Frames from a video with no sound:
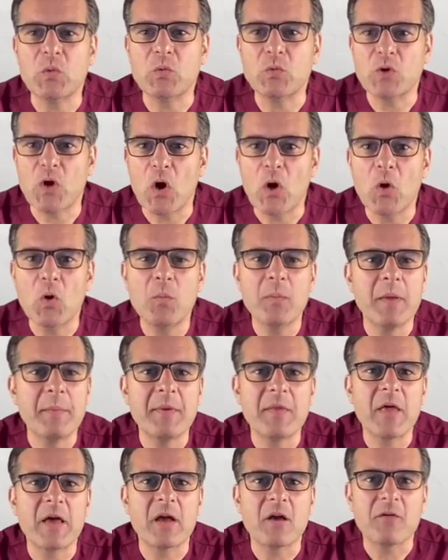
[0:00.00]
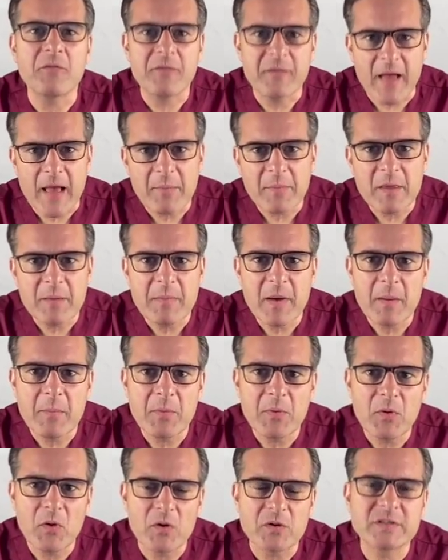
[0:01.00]
know, maybe like a family
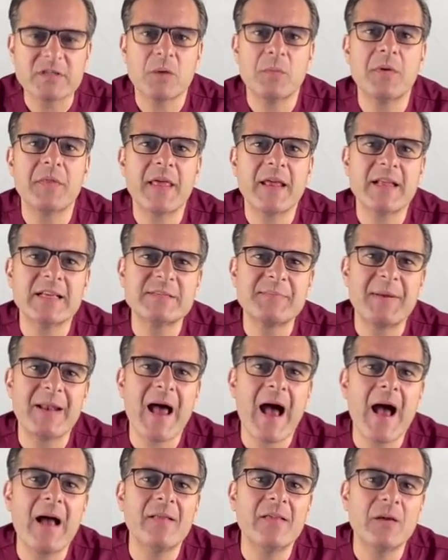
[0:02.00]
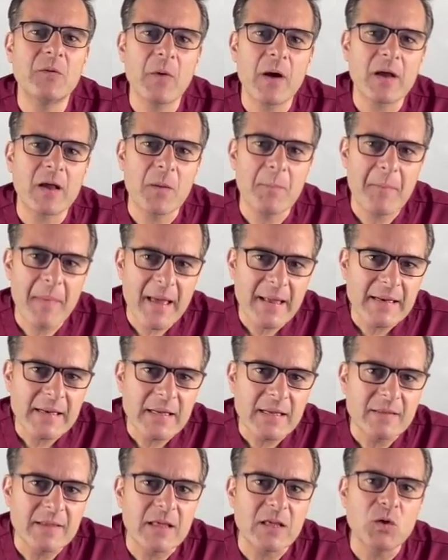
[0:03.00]
member or someone that has been highly
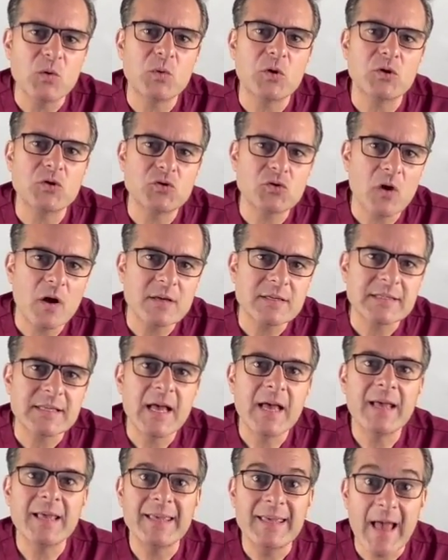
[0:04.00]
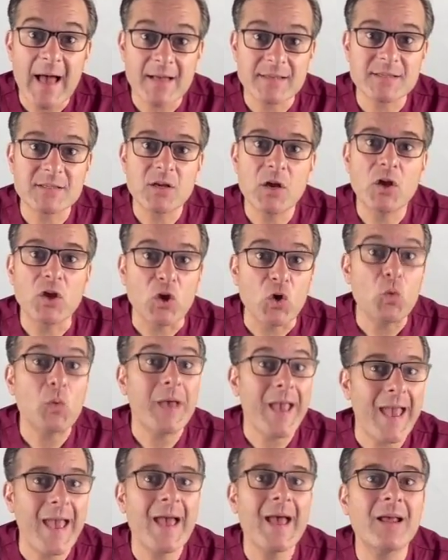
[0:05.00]
recommended that you can trust, yes, you
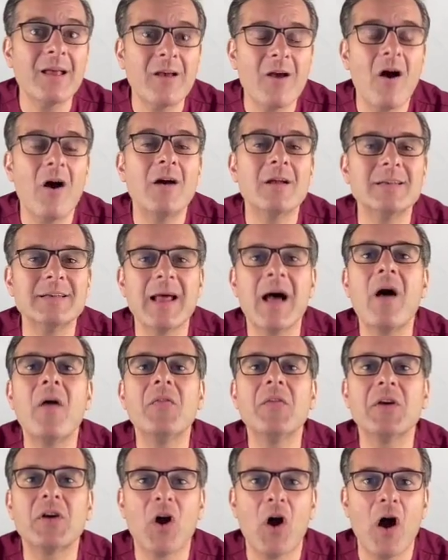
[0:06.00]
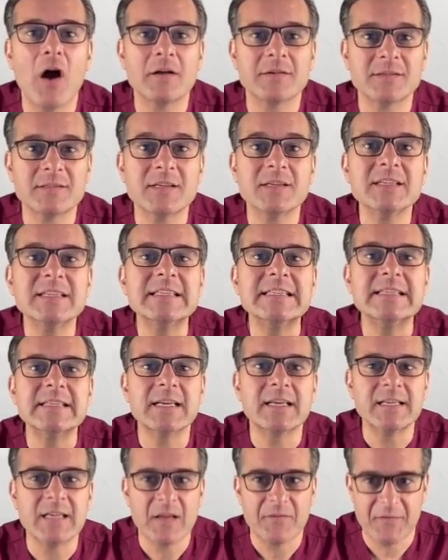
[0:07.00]
can cut down the cost
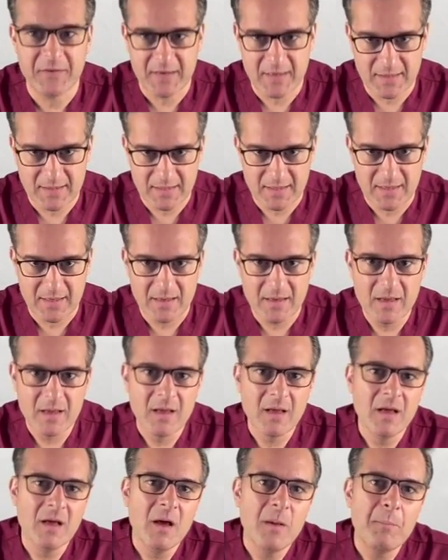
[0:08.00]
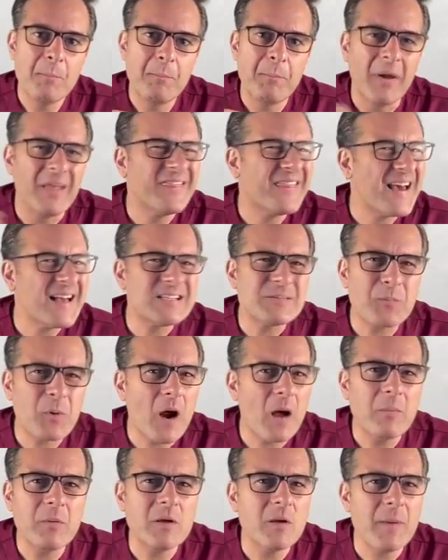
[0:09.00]
significantly. But that's
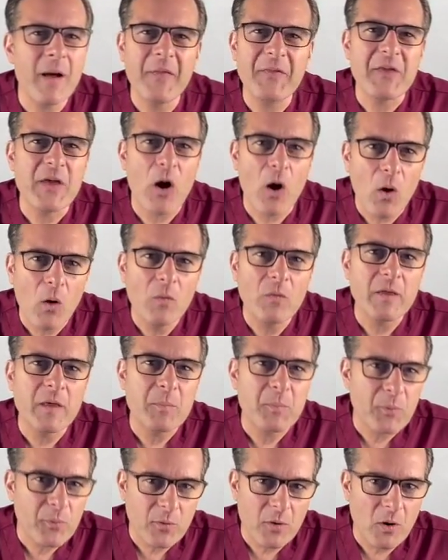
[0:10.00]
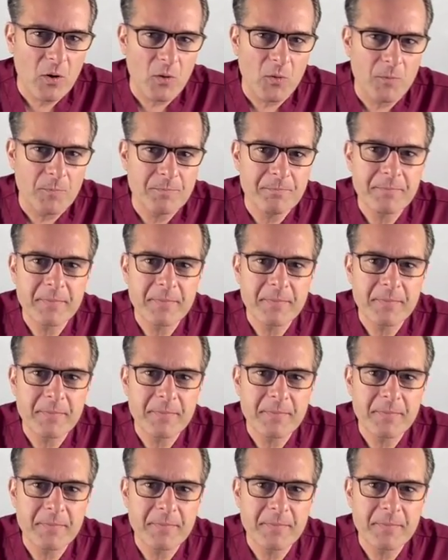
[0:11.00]
probably about the only pro